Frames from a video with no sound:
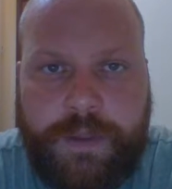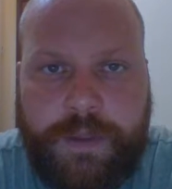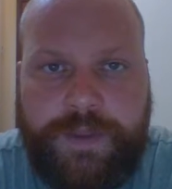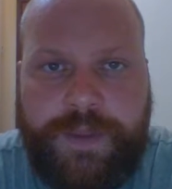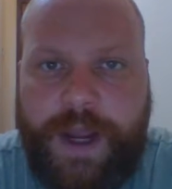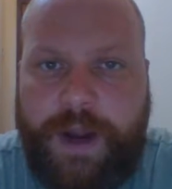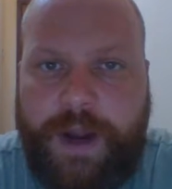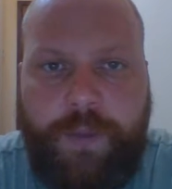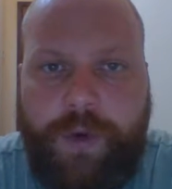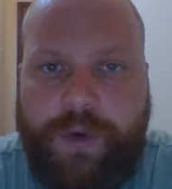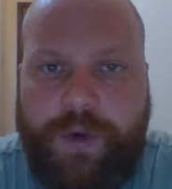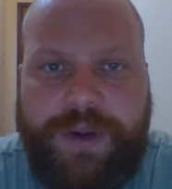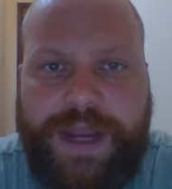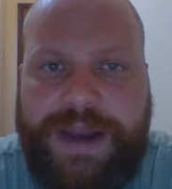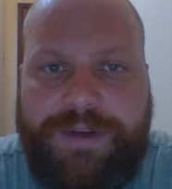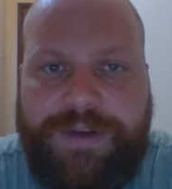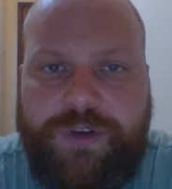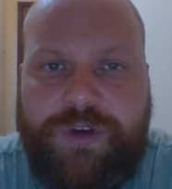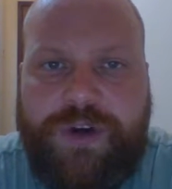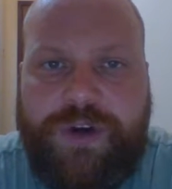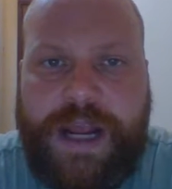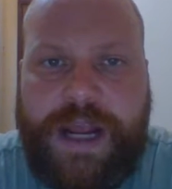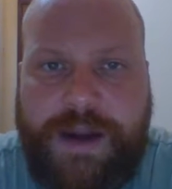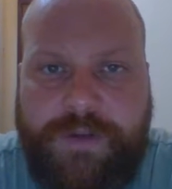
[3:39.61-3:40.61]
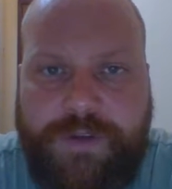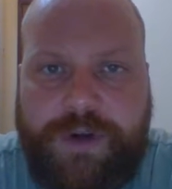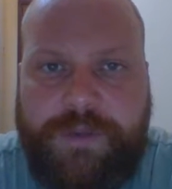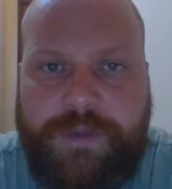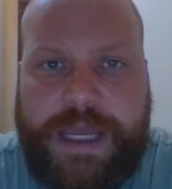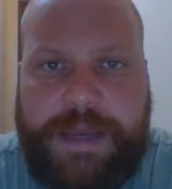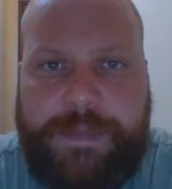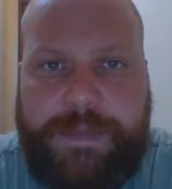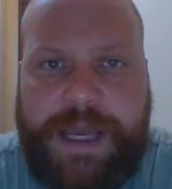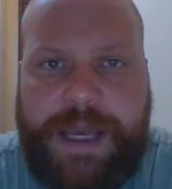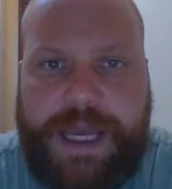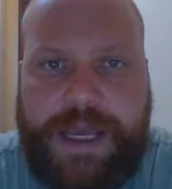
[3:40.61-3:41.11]
There will never ever
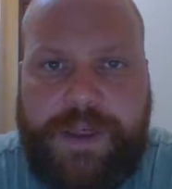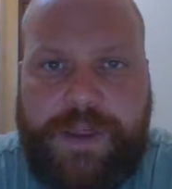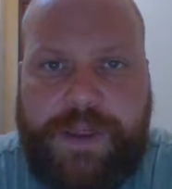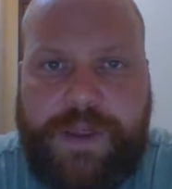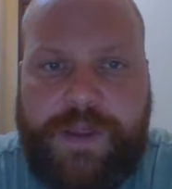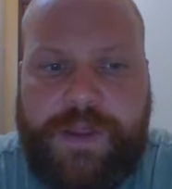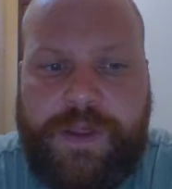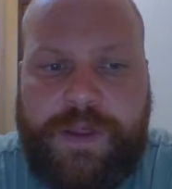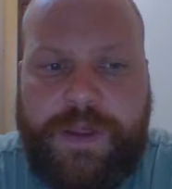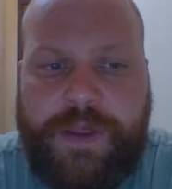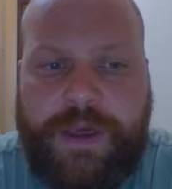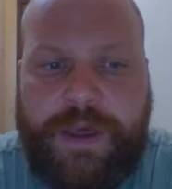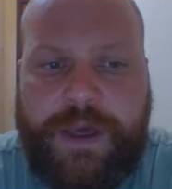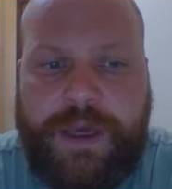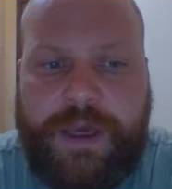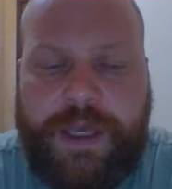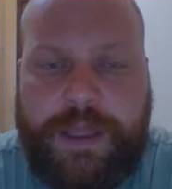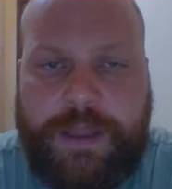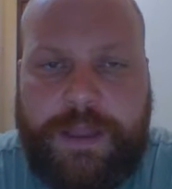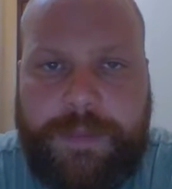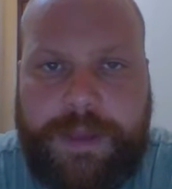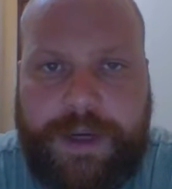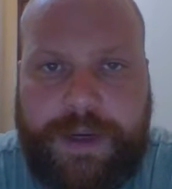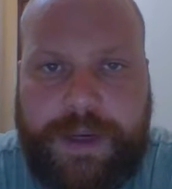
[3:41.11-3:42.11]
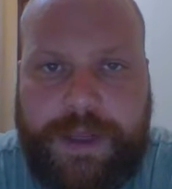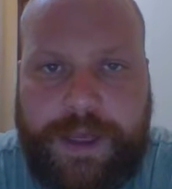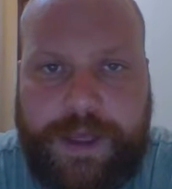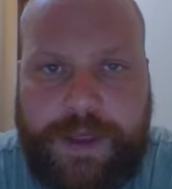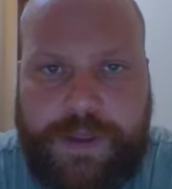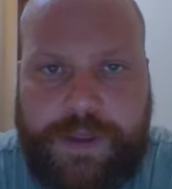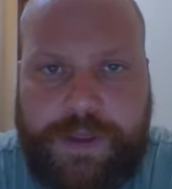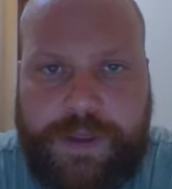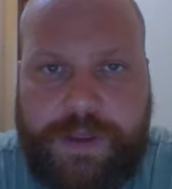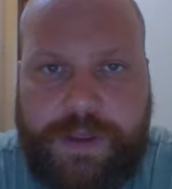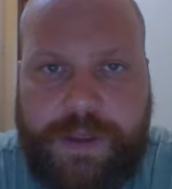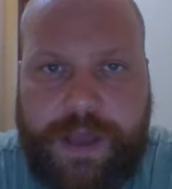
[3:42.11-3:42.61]
be peace in the Middle
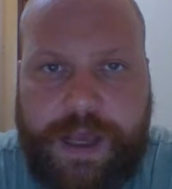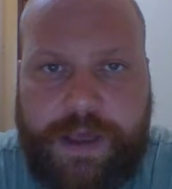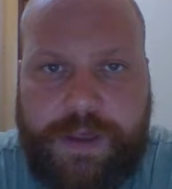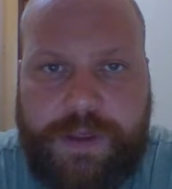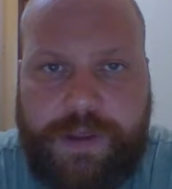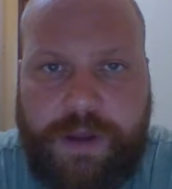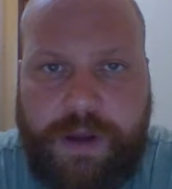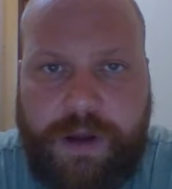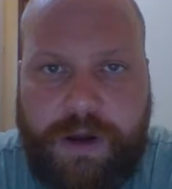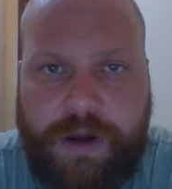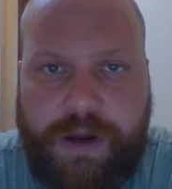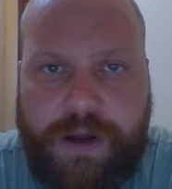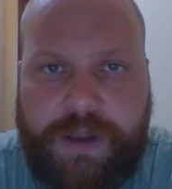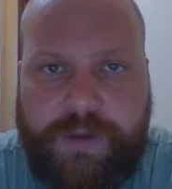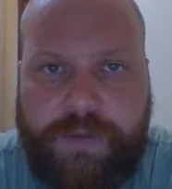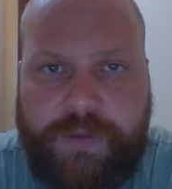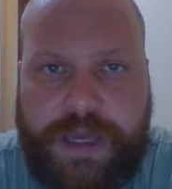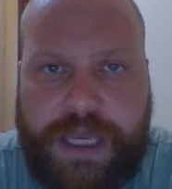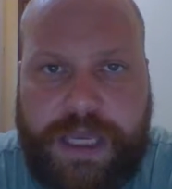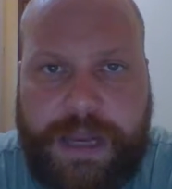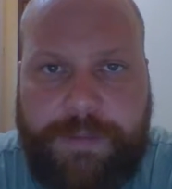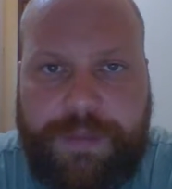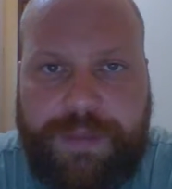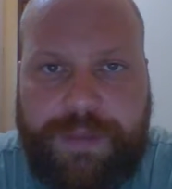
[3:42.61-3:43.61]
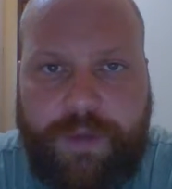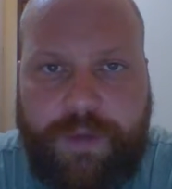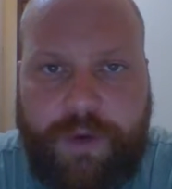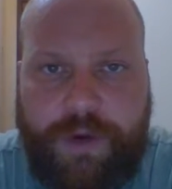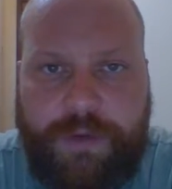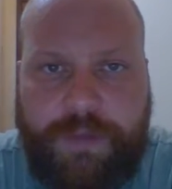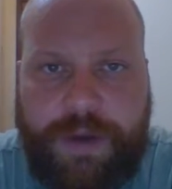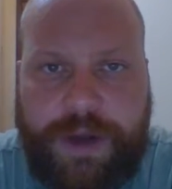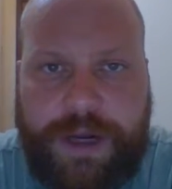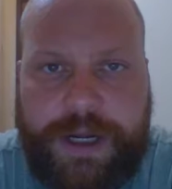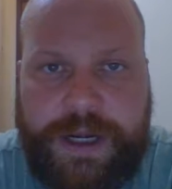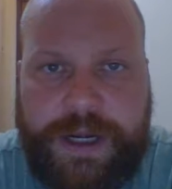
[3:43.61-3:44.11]
East as long as we keep
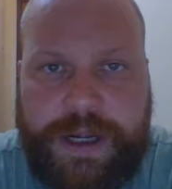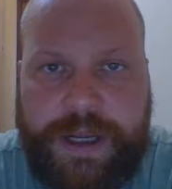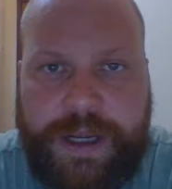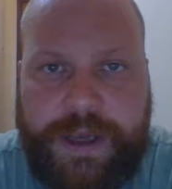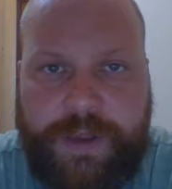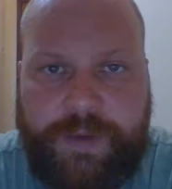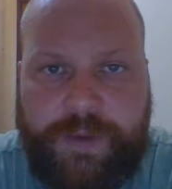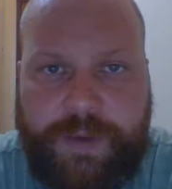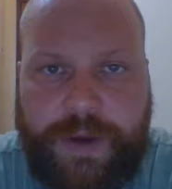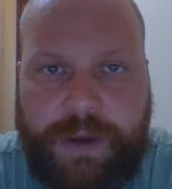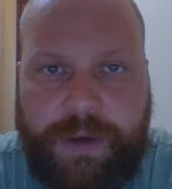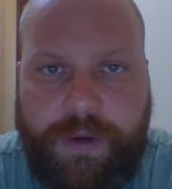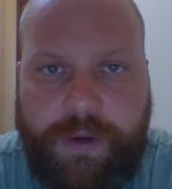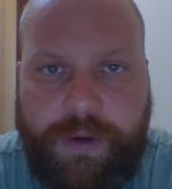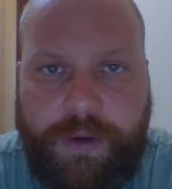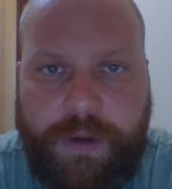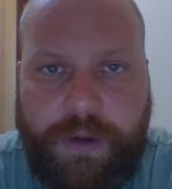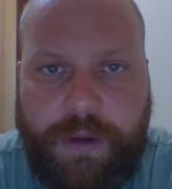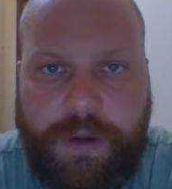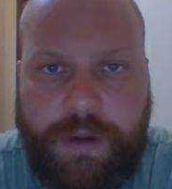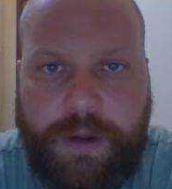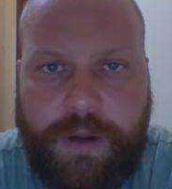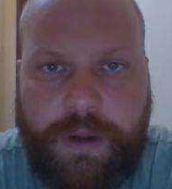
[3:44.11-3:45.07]
throwing money to Israel.